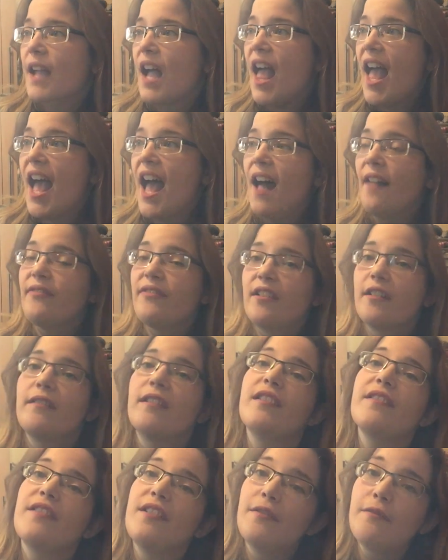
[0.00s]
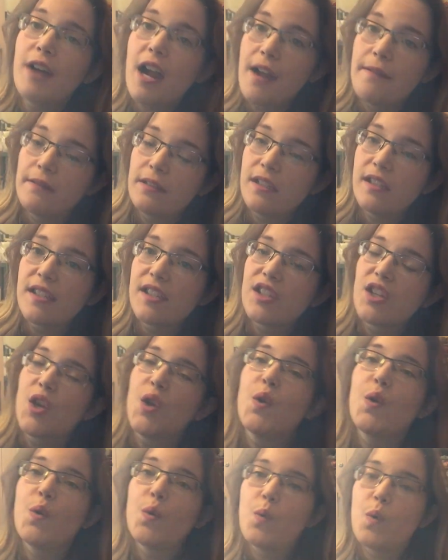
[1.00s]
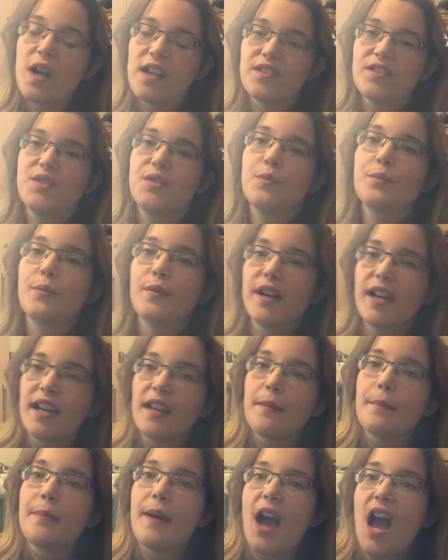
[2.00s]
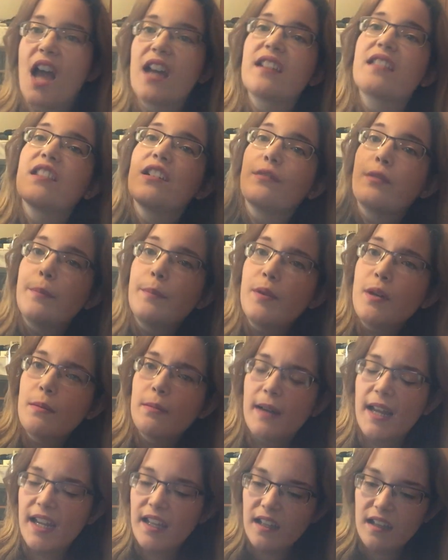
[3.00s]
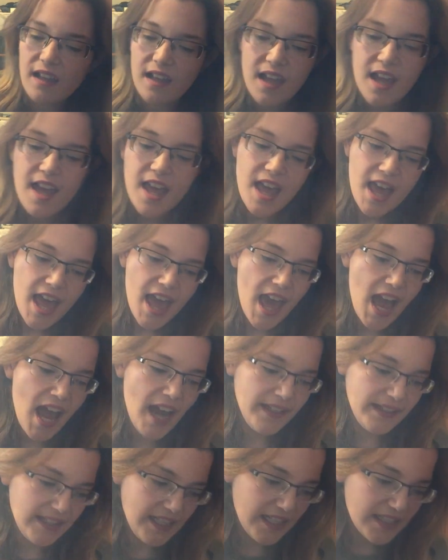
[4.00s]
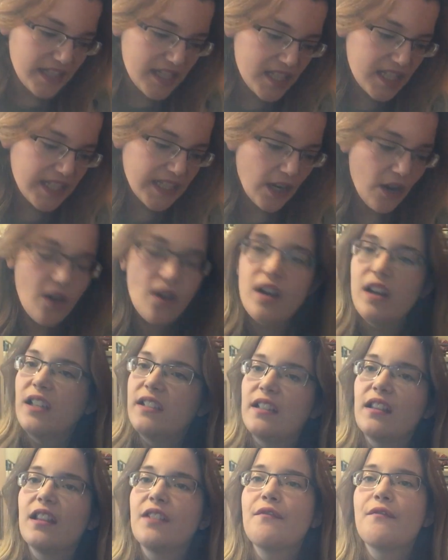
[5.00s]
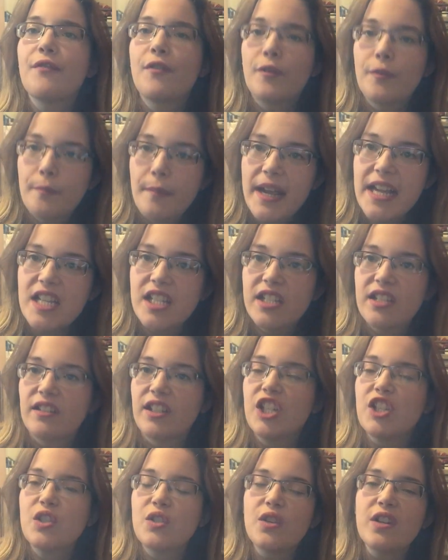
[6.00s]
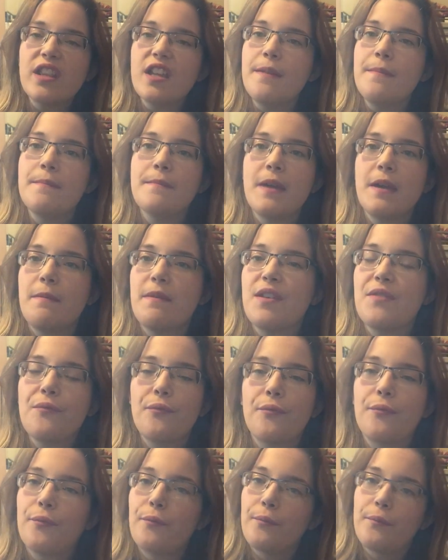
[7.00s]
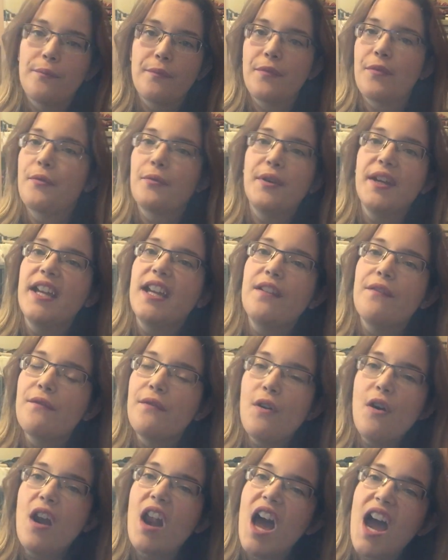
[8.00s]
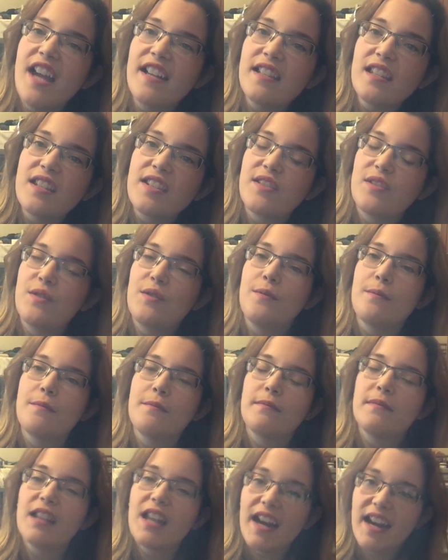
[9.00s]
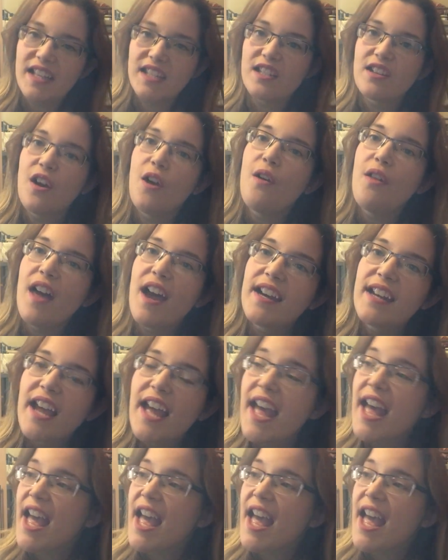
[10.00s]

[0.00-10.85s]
and there are the rebels who want to bring back the republic. And that's so little information. It took them maybe 3-4 lines to let us know that.